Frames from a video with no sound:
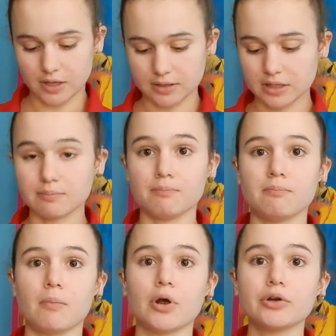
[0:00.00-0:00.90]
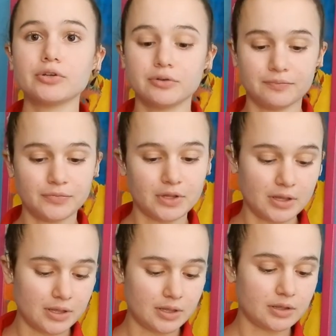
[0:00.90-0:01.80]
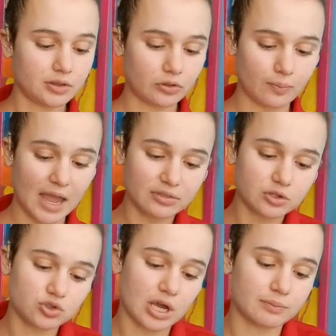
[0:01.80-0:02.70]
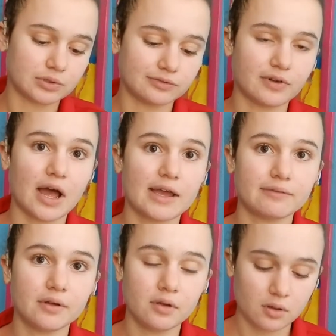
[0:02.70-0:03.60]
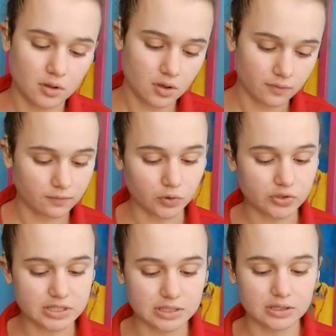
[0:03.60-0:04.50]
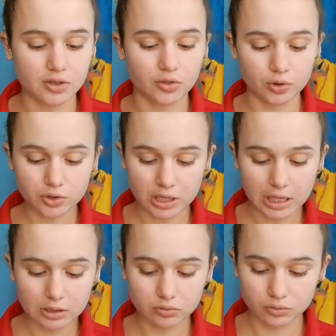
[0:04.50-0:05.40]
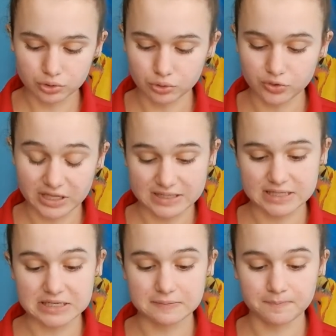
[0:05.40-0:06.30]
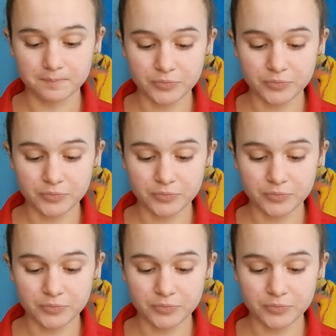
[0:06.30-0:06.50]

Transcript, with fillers: got this mark. So Matthew chapter 5, verses 13 through 16.